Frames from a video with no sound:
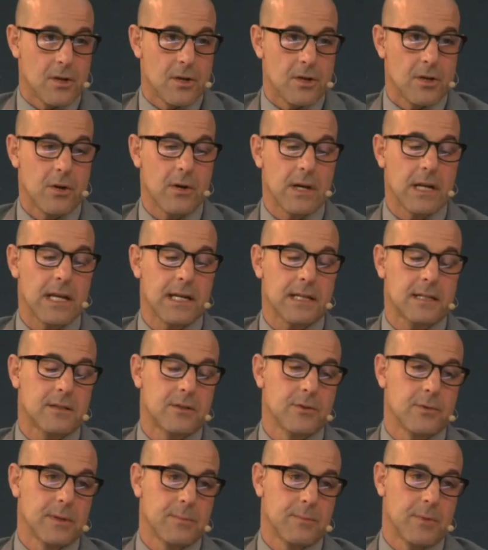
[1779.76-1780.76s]
No, I like
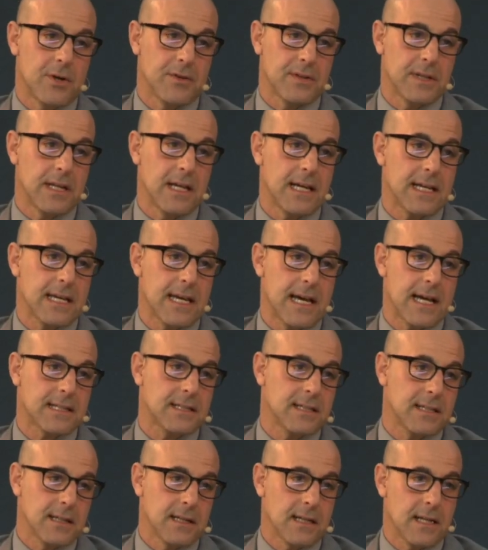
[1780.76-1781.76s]
doing both. I like
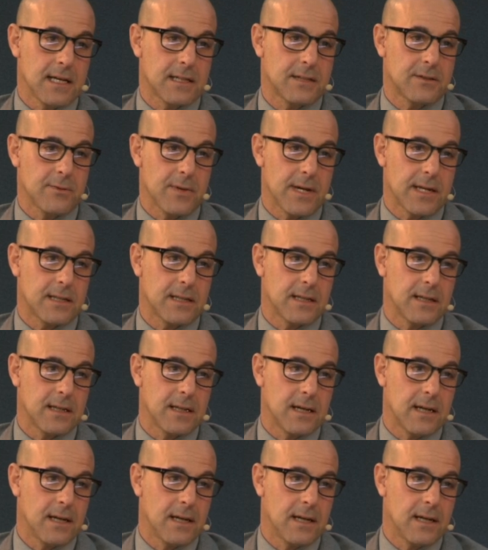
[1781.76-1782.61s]
acting. I like directing.